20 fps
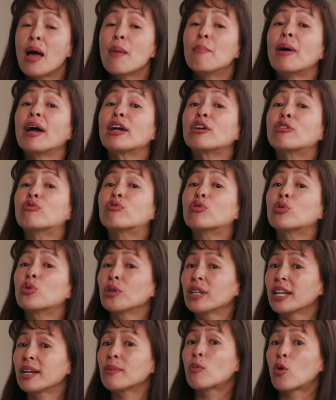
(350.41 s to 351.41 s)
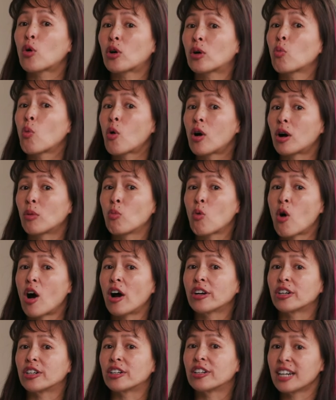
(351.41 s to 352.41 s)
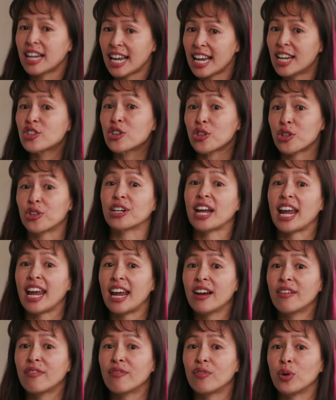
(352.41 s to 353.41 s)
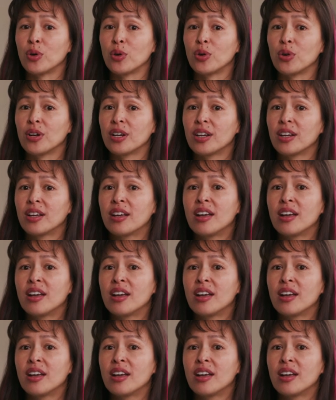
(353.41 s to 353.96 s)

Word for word: by grueling more warm water into their canned food.